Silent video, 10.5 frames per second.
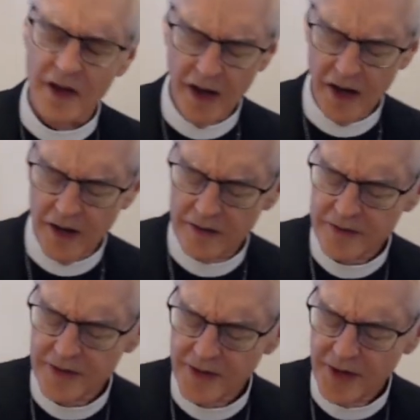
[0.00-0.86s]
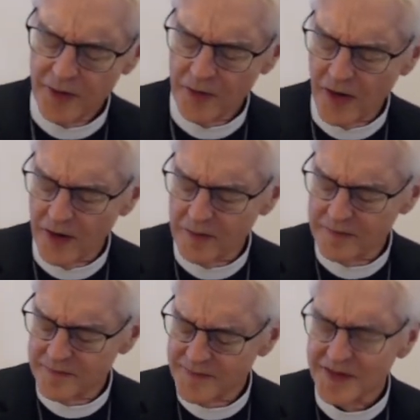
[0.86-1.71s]
uh,
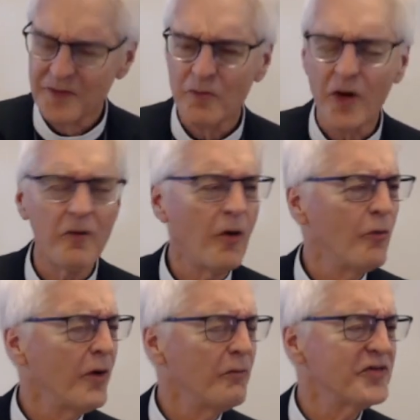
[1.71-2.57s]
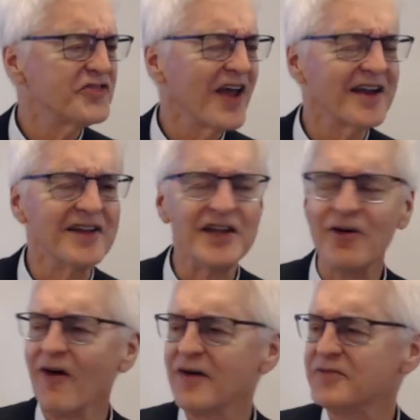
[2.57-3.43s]
um, what, oh, what was that in
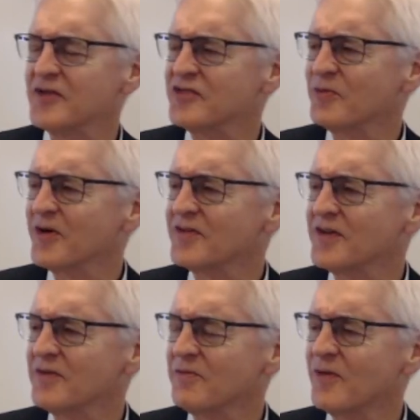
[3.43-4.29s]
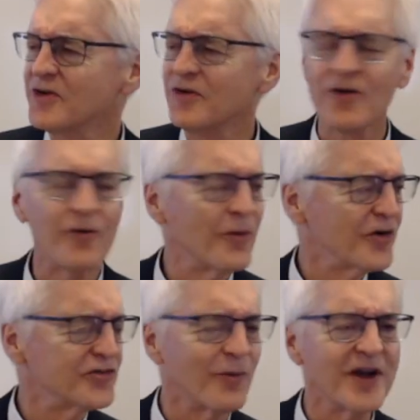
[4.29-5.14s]
the office where the one girl
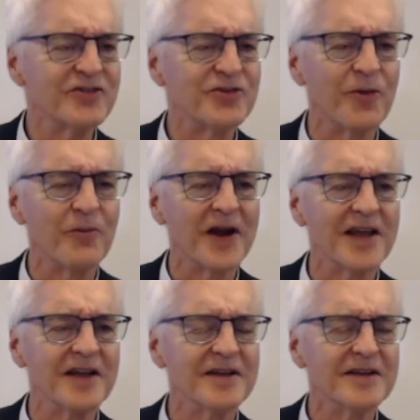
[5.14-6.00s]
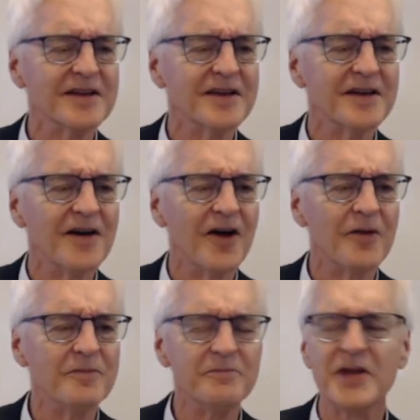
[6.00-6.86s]
wears white to a wedding
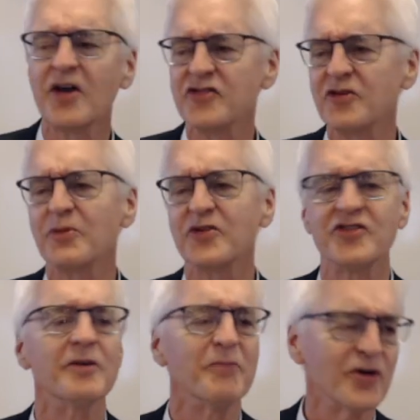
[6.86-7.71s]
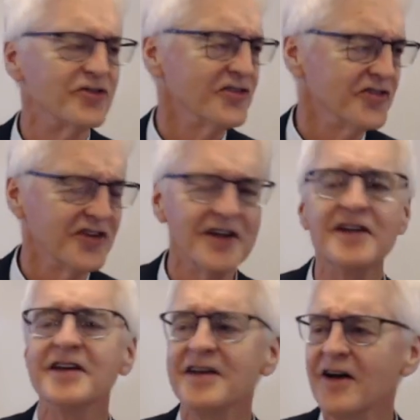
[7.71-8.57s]
um, because it was an
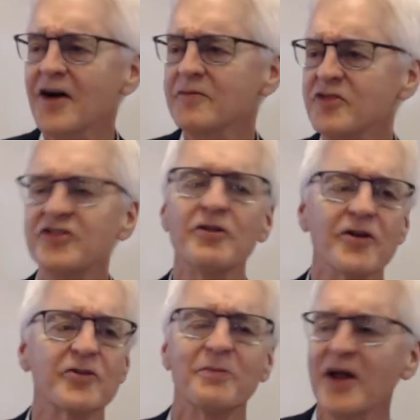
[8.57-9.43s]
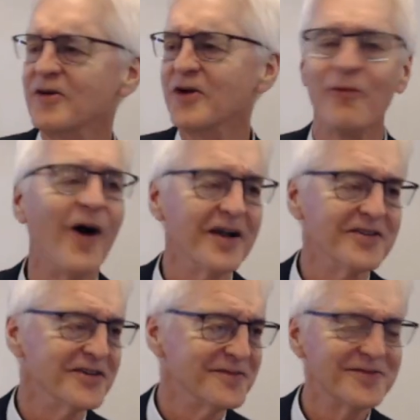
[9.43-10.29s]
emergency? Uh, she looked better in
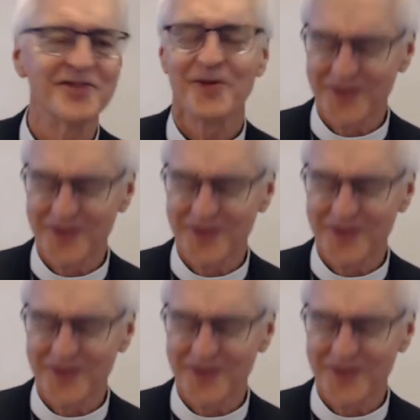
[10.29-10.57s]
white. So